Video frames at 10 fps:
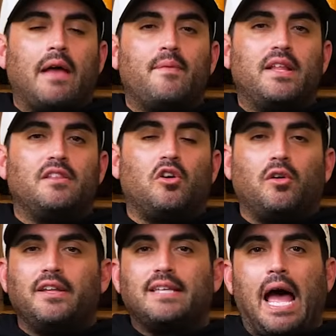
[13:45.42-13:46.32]
I mean, the
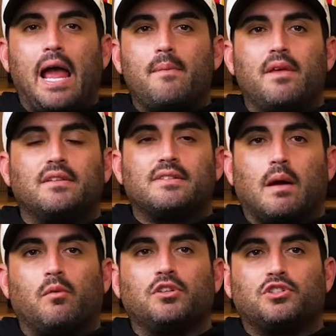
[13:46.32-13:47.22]
only time
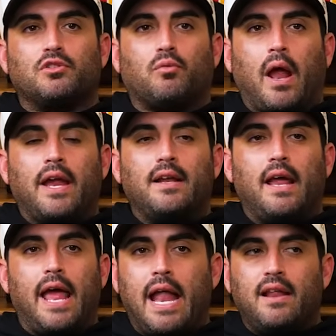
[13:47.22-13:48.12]
someone should write
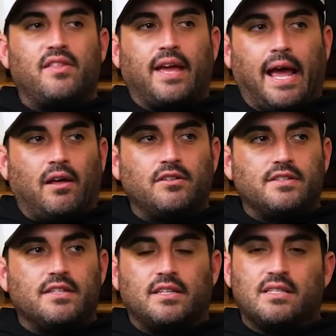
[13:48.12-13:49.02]
anything
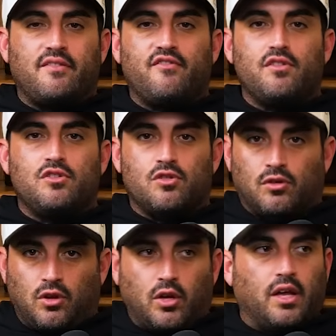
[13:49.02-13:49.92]
else is if you're
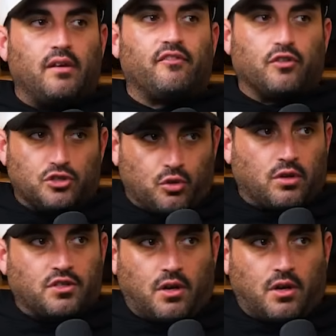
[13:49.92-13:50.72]
looking for short